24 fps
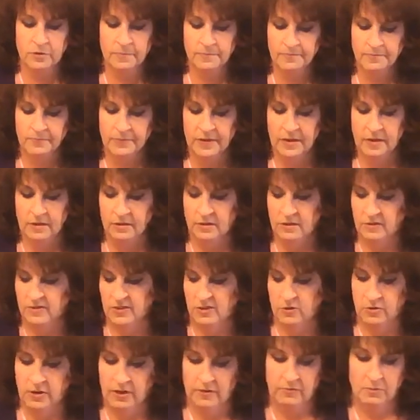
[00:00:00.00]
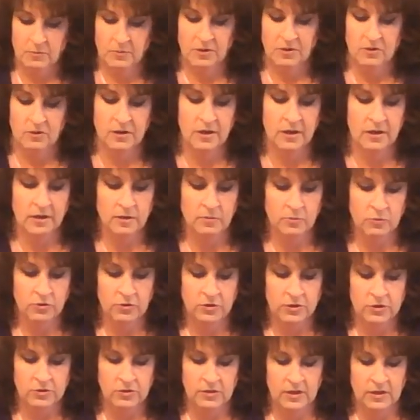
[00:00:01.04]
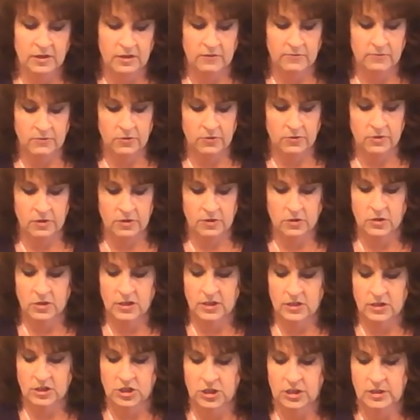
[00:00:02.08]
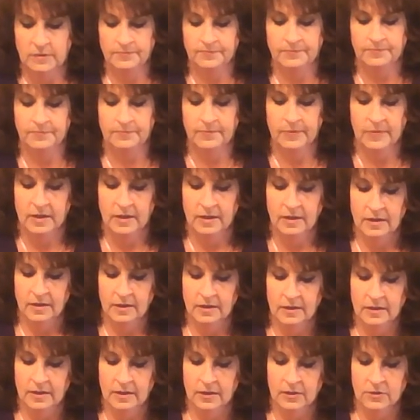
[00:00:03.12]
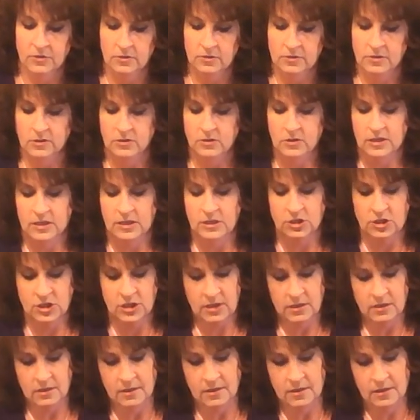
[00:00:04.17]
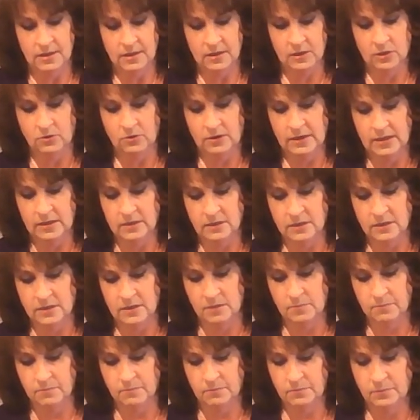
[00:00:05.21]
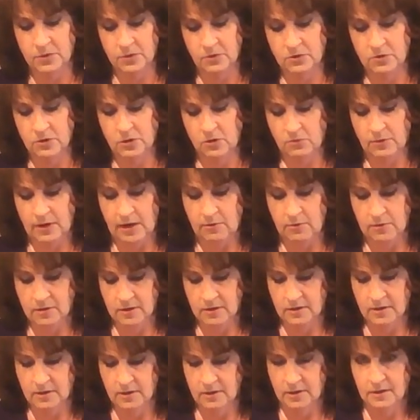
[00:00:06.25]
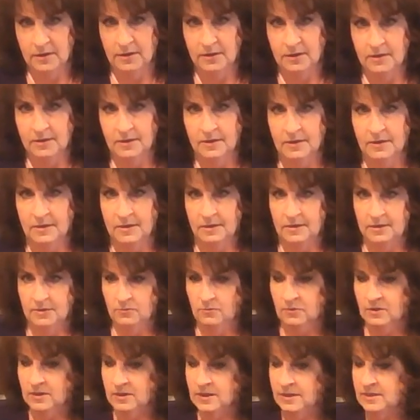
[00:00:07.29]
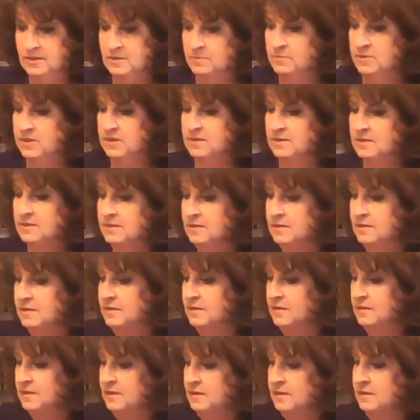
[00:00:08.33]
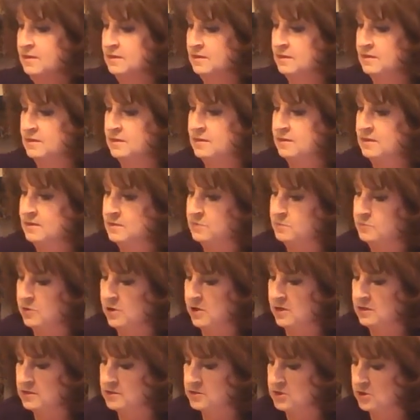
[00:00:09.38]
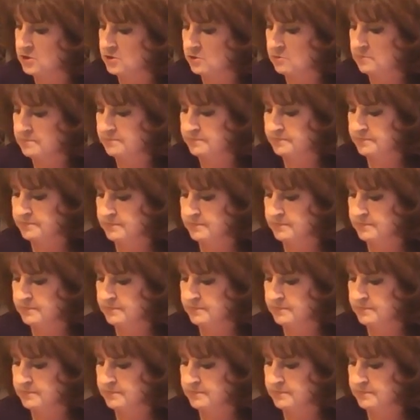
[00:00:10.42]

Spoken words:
If you don't have a bigger cutting board, you can invert a cookie sheet and use a cookie sheet. Go ahead and dump your dough out. So a nice big ball of dough.